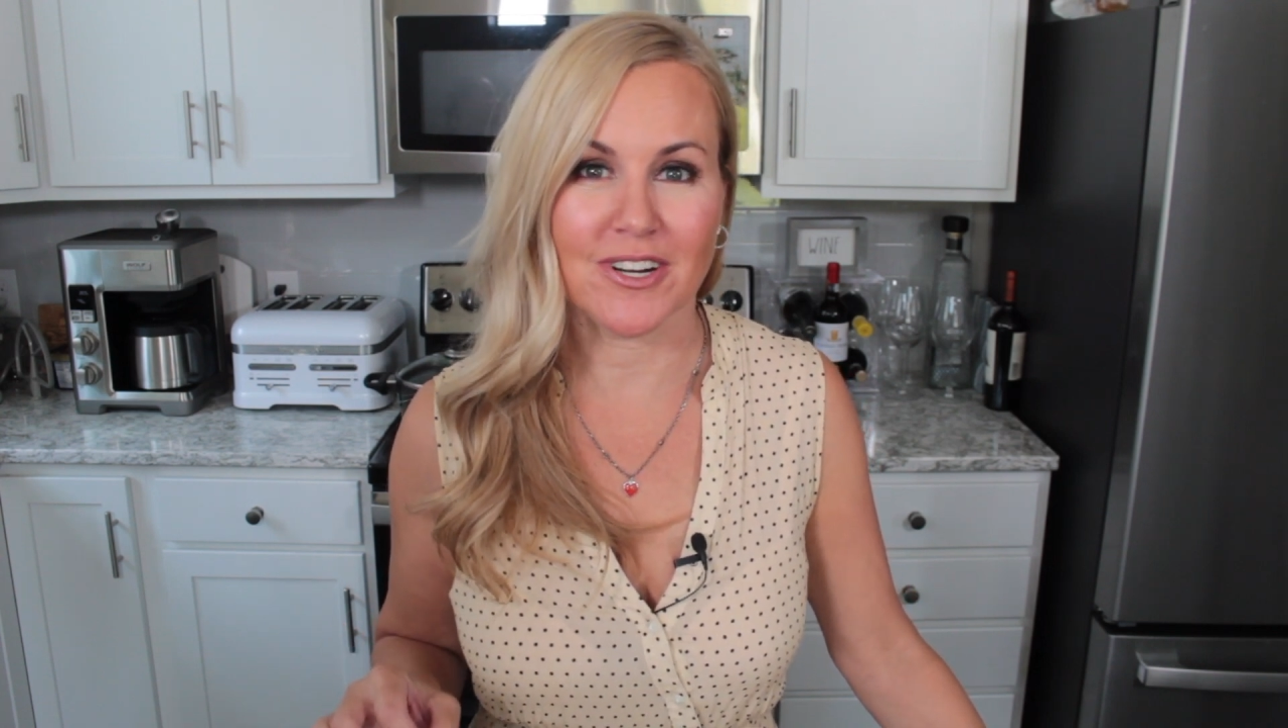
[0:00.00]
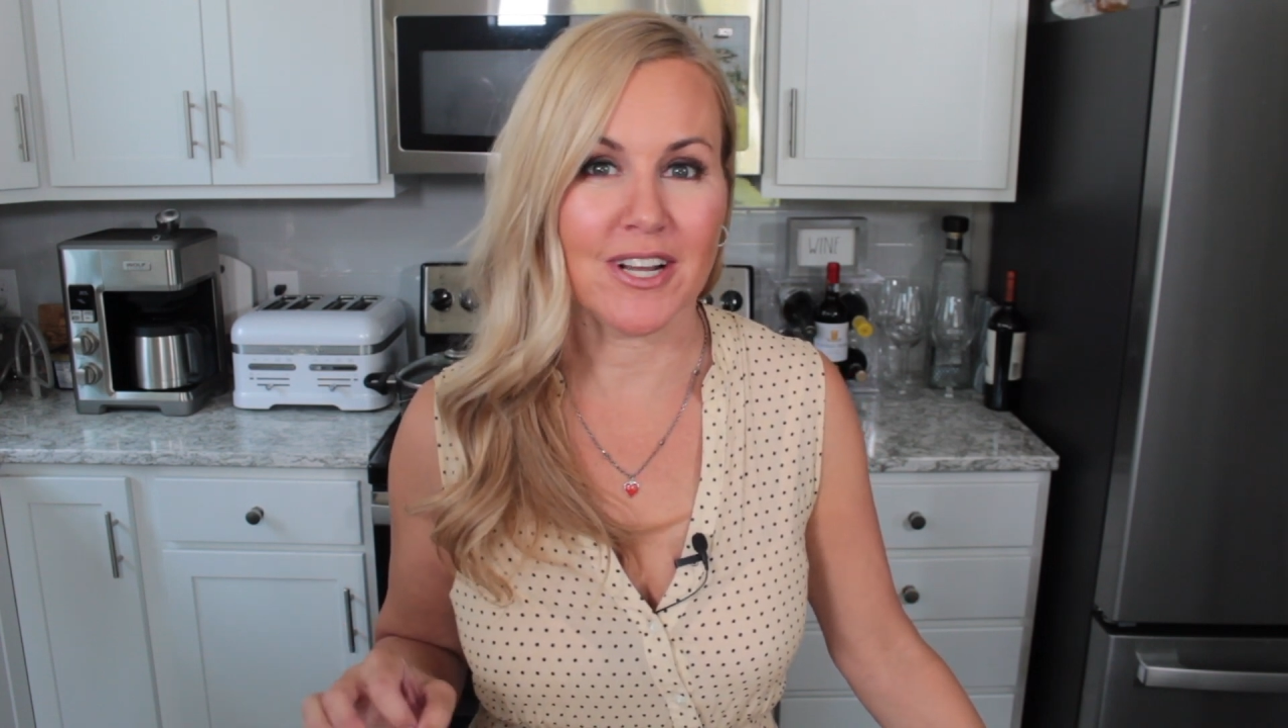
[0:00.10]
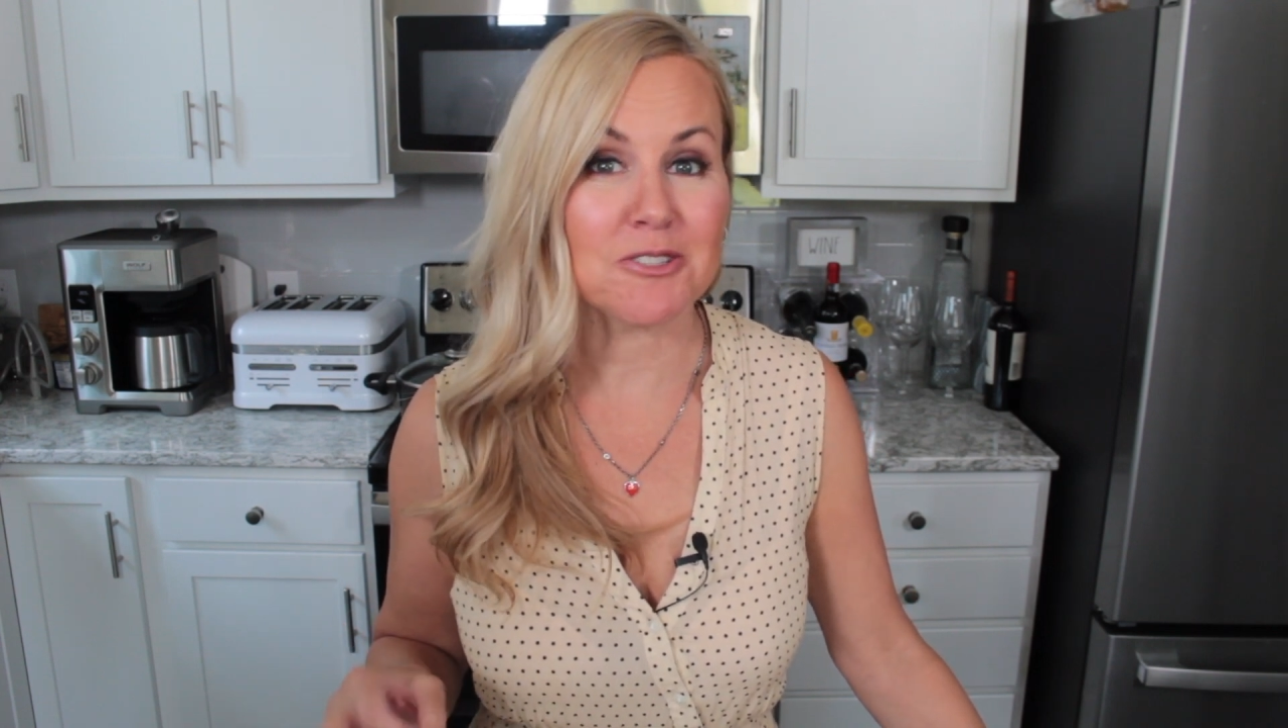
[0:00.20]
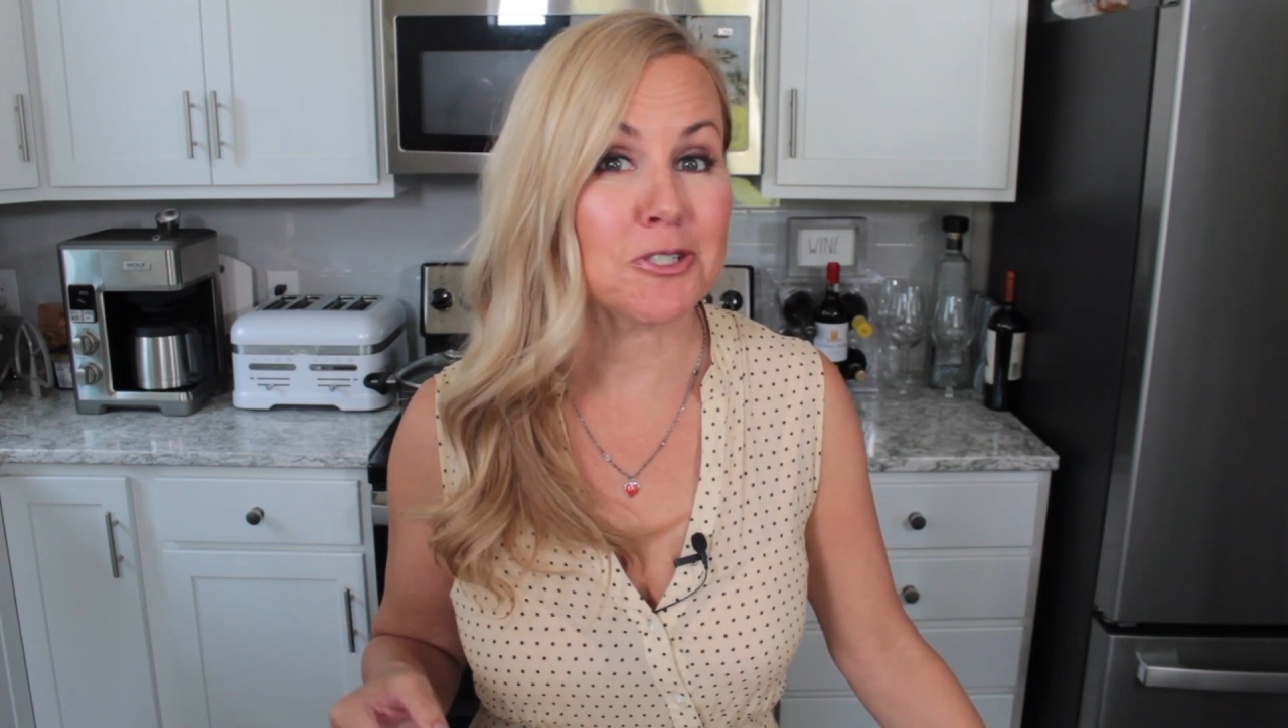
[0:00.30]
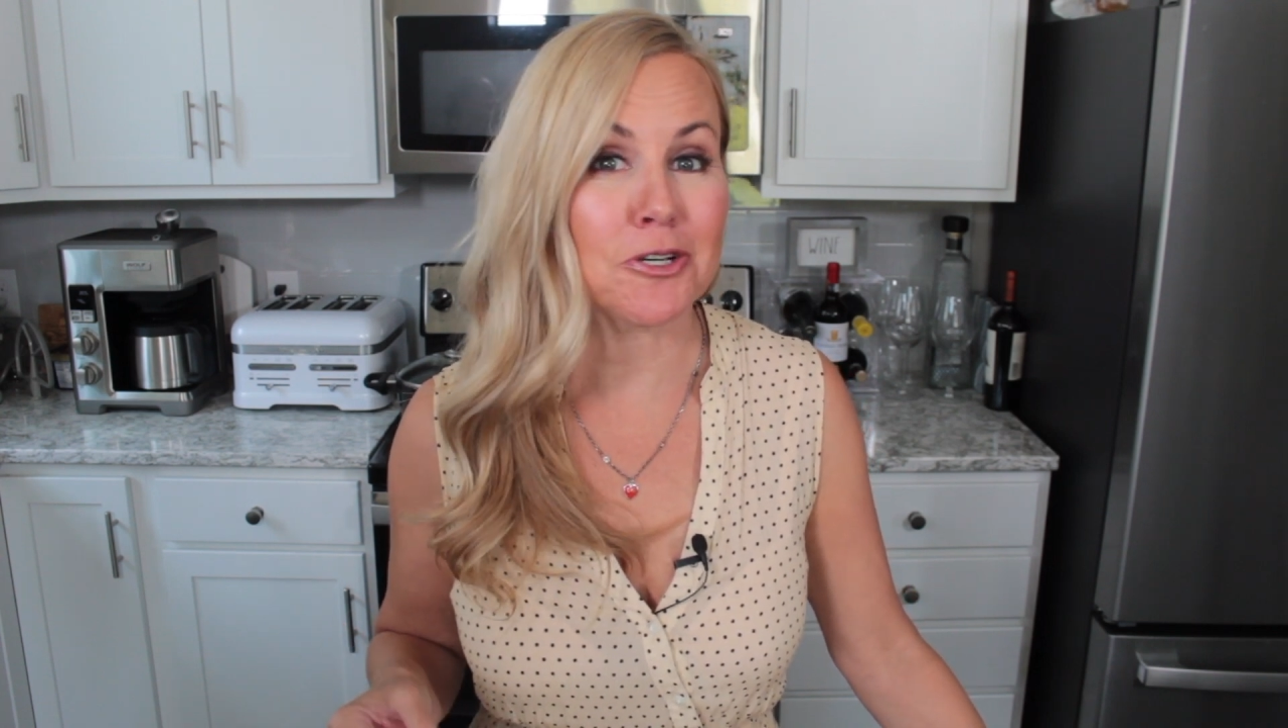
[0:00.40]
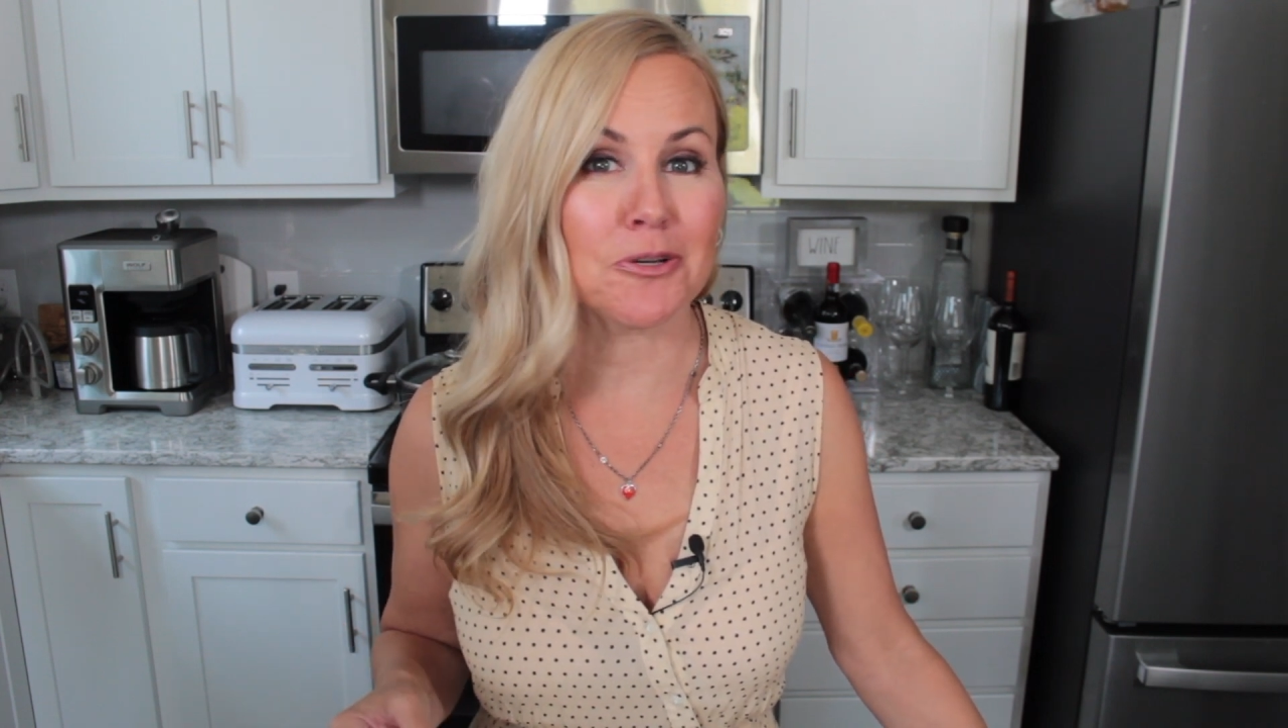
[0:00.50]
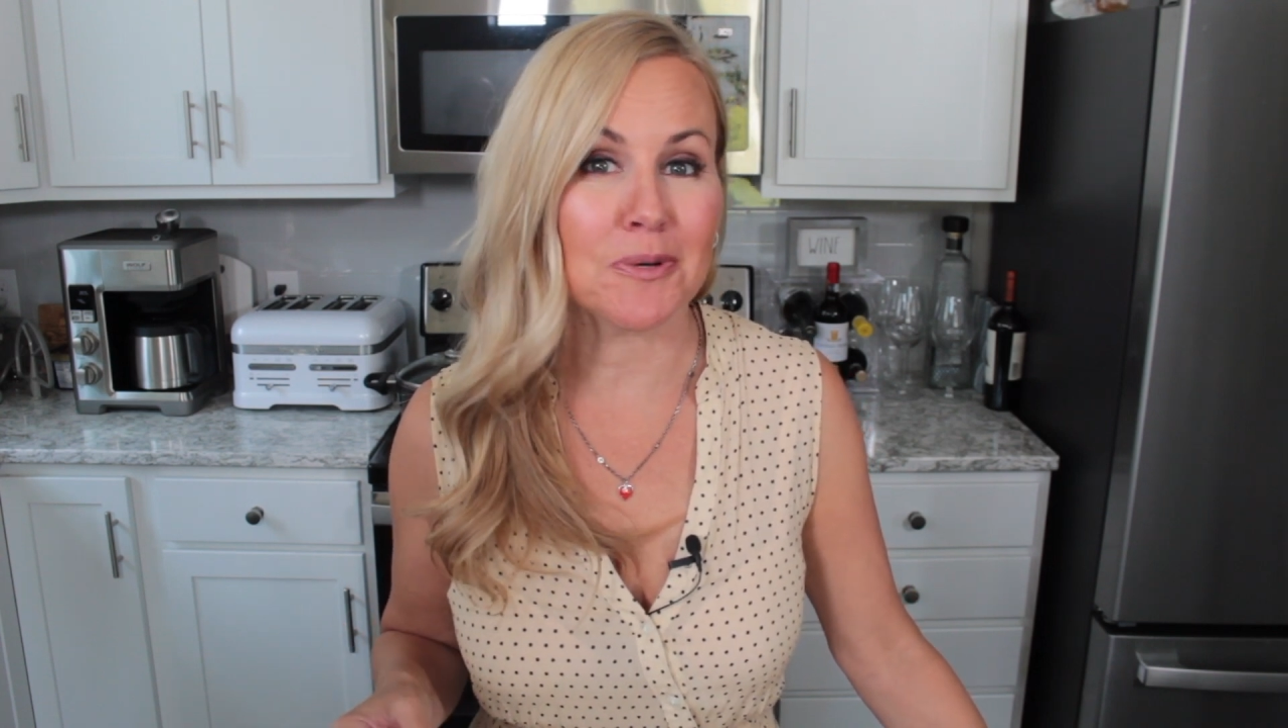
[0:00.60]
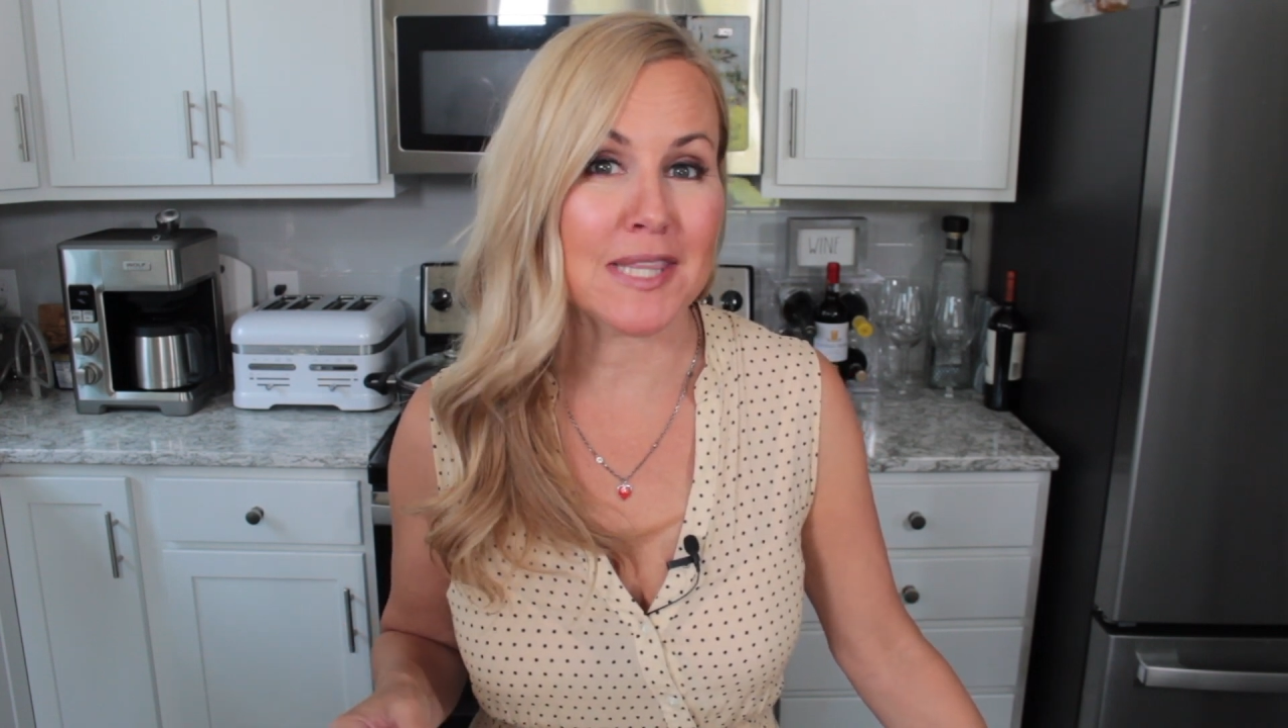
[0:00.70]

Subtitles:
and I'll show you what